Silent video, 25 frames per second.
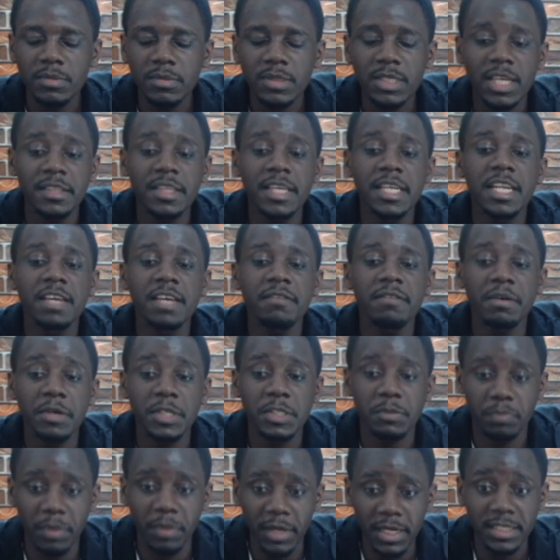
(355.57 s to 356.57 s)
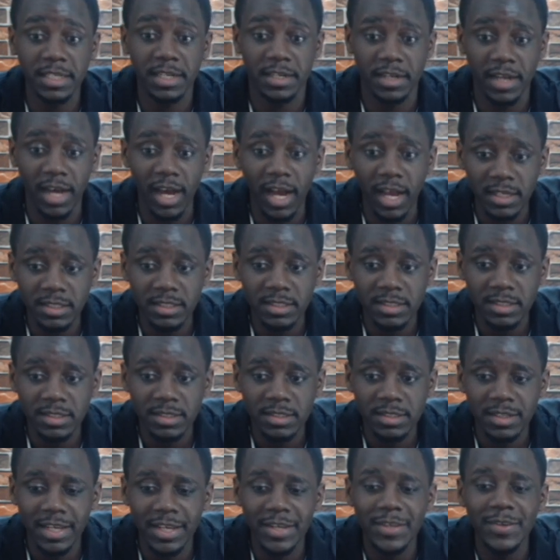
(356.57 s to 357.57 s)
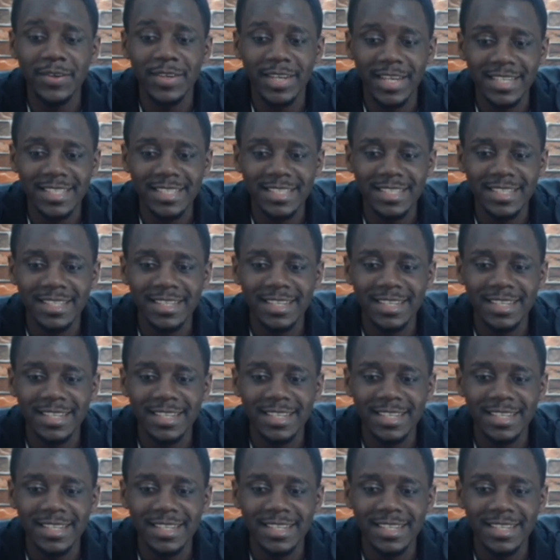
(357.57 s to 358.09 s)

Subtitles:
they never respected us. You get?